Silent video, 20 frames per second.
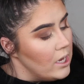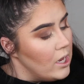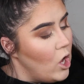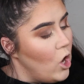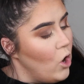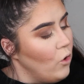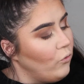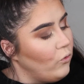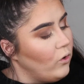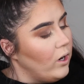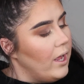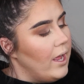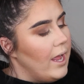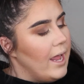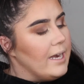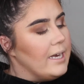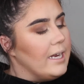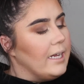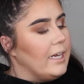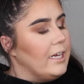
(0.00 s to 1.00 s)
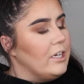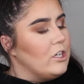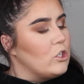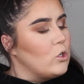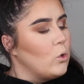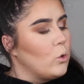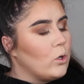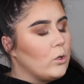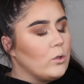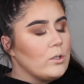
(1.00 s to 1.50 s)
Ofra and
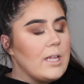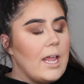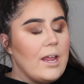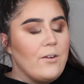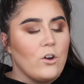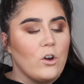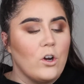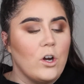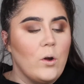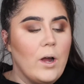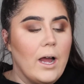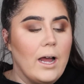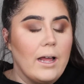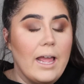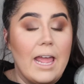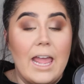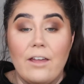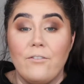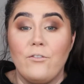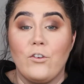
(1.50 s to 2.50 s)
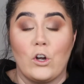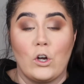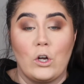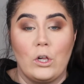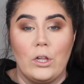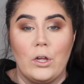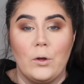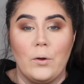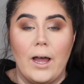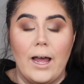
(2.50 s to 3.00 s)
NikkieTutorials
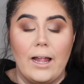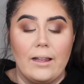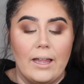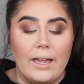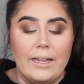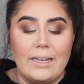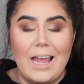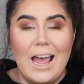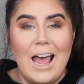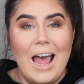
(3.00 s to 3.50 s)
Everglow highlight.